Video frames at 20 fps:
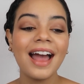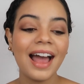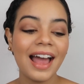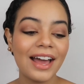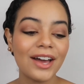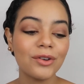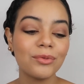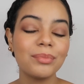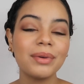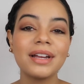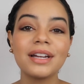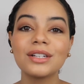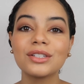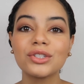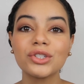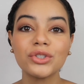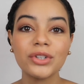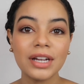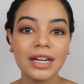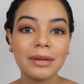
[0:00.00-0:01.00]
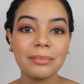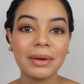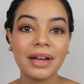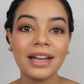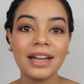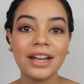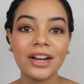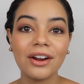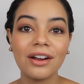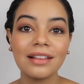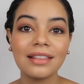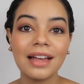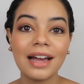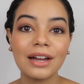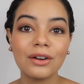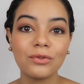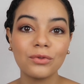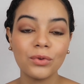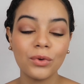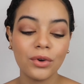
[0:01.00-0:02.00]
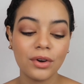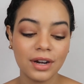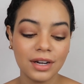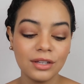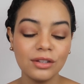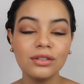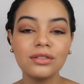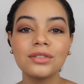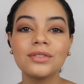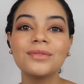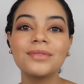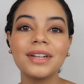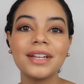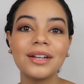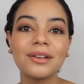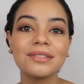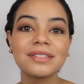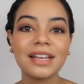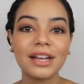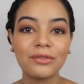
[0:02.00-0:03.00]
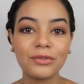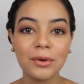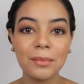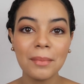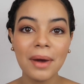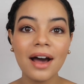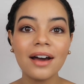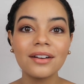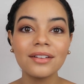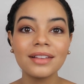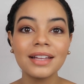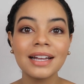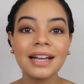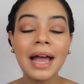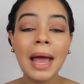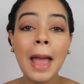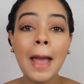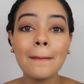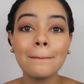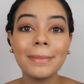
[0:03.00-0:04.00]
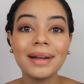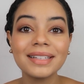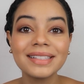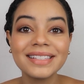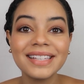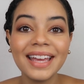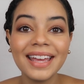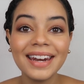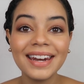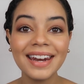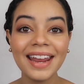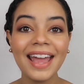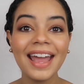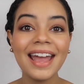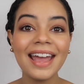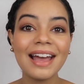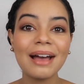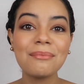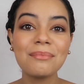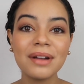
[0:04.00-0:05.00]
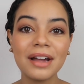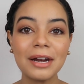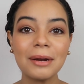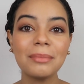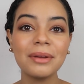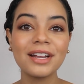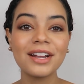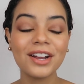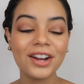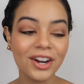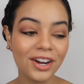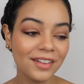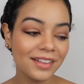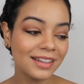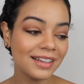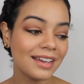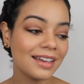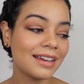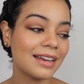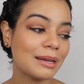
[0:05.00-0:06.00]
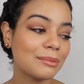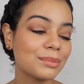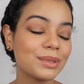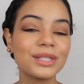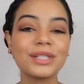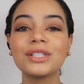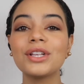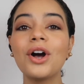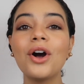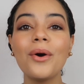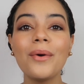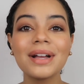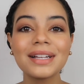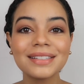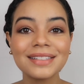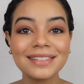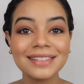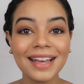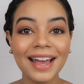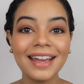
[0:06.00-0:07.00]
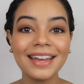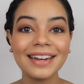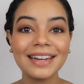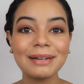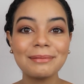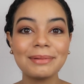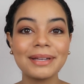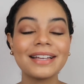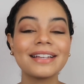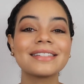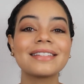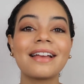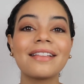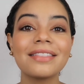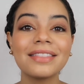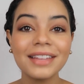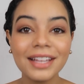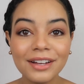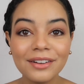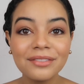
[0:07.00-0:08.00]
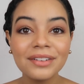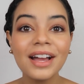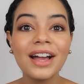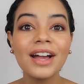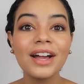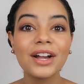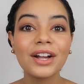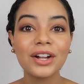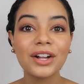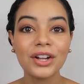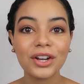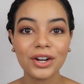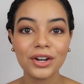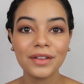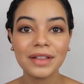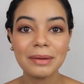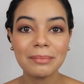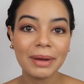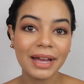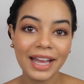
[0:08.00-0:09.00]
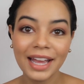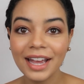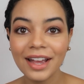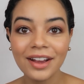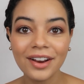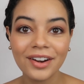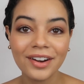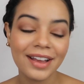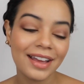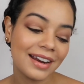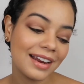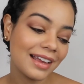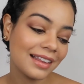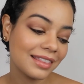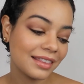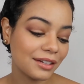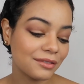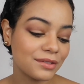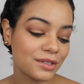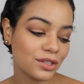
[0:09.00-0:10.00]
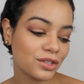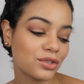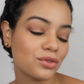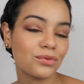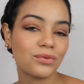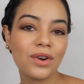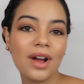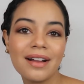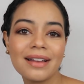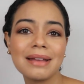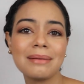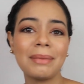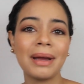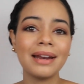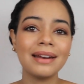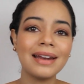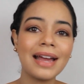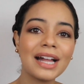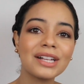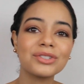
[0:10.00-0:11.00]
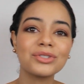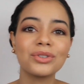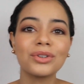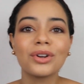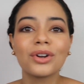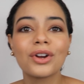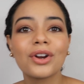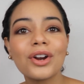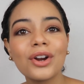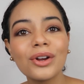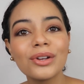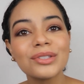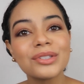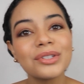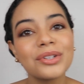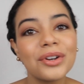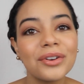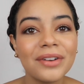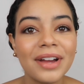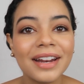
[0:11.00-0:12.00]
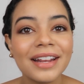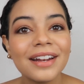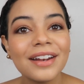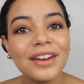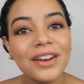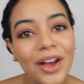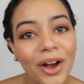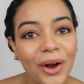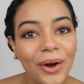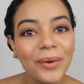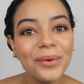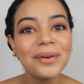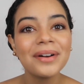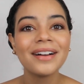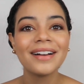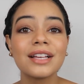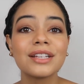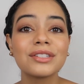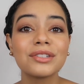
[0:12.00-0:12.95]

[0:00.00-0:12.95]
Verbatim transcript: I have been straightening my hair a lot for YouTube videos and for modeling, but today I'm gonna be curling it and I'm so excited because I love curling my hair and I love just rocking my natural curls, you already know.